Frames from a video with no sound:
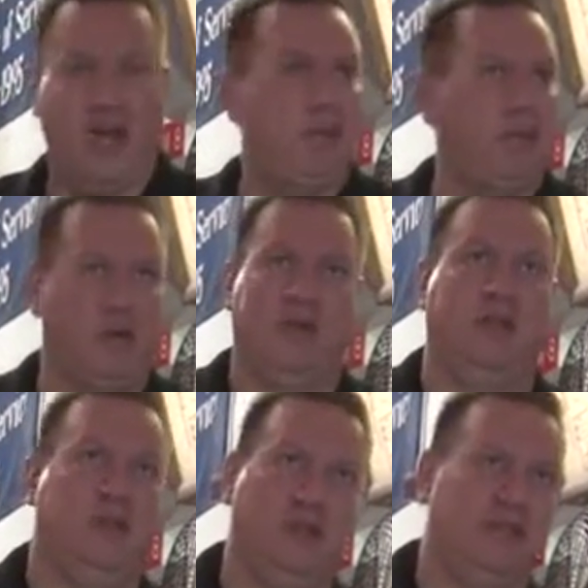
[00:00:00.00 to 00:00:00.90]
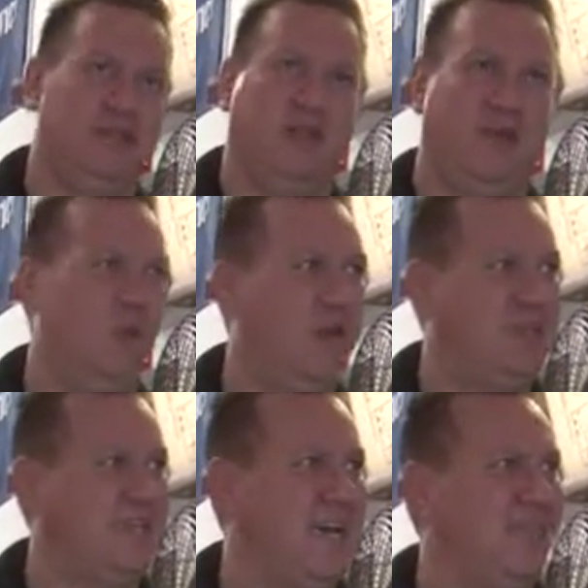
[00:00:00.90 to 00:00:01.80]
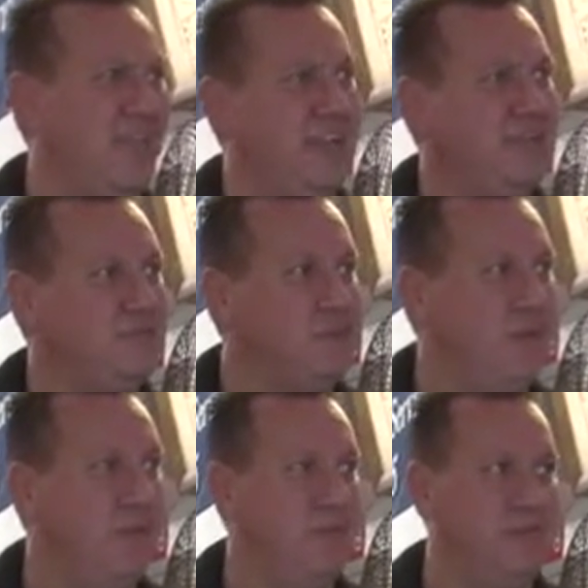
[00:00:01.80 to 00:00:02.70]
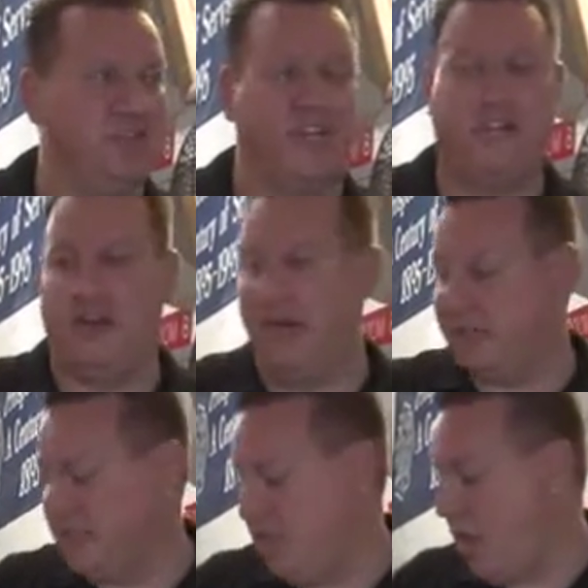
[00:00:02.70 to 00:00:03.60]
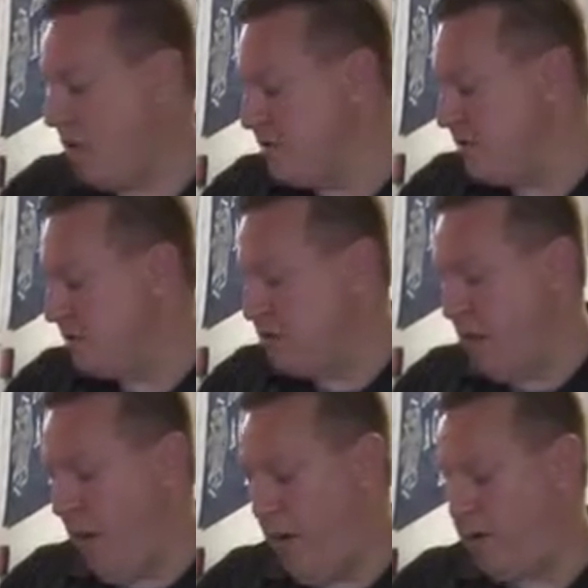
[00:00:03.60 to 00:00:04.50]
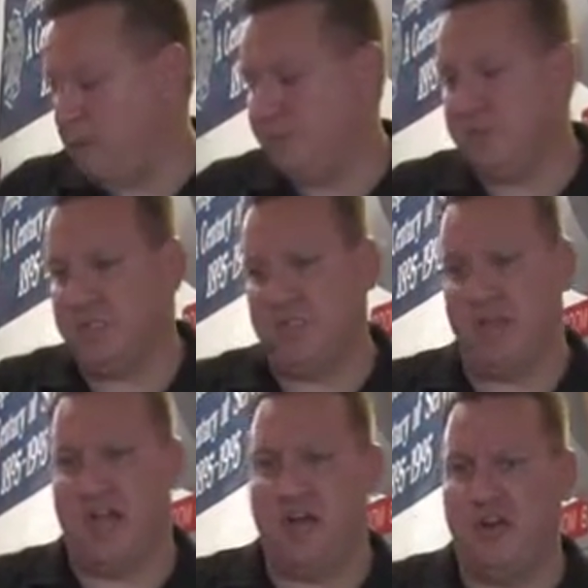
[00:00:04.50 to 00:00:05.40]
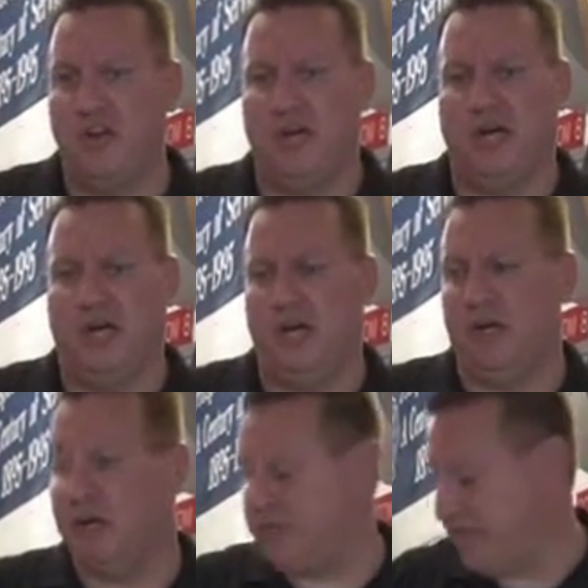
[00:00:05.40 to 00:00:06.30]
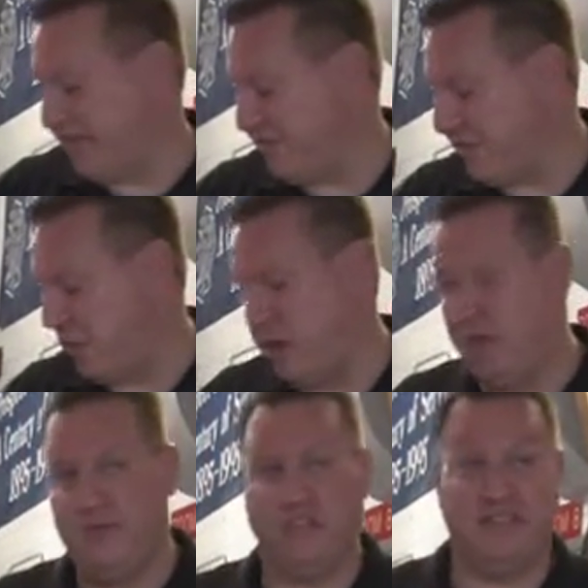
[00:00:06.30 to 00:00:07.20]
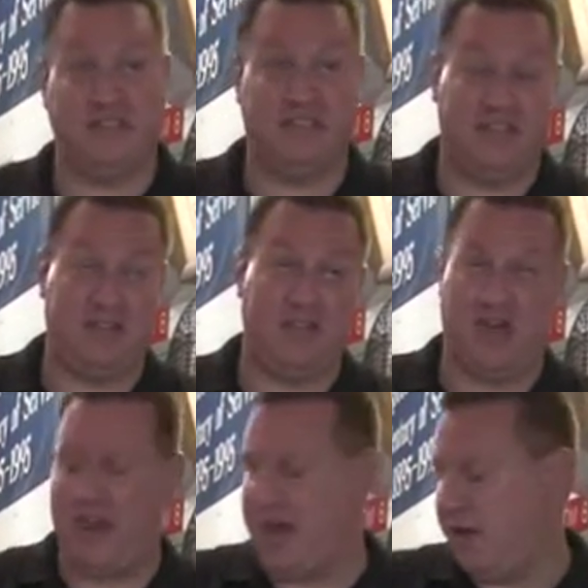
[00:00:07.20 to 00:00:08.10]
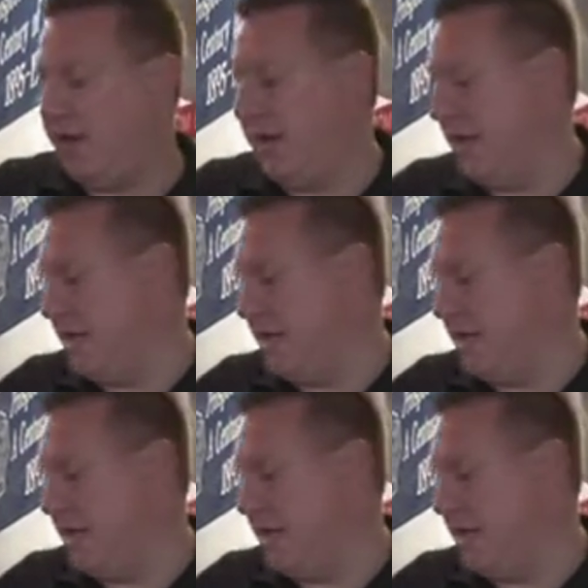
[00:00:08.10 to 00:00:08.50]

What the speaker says: a lot of people are going to look and see, like, what is that thing, right? Just out of curiosity. There's a lot of hurdles that have to be going over. These things that have to be fought out.